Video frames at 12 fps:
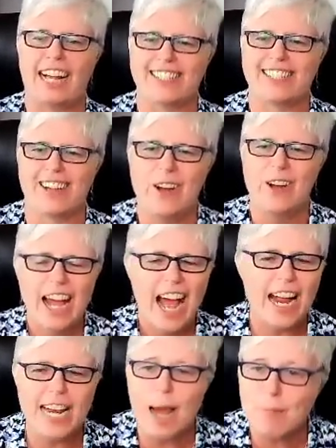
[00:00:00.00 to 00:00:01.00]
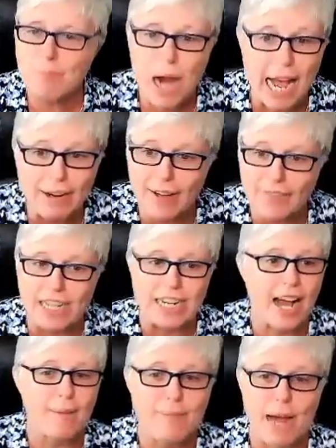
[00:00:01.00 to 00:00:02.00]
So I'm not proud of it.
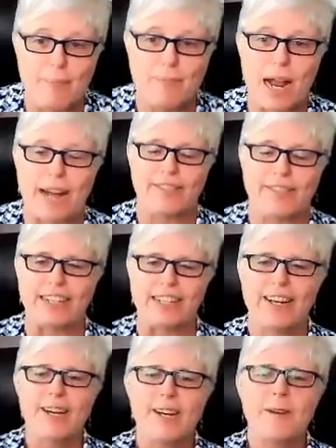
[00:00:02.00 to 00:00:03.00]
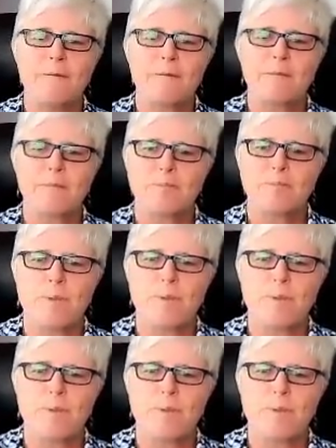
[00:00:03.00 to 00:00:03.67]
Like, I'm not proud of it. Yeah.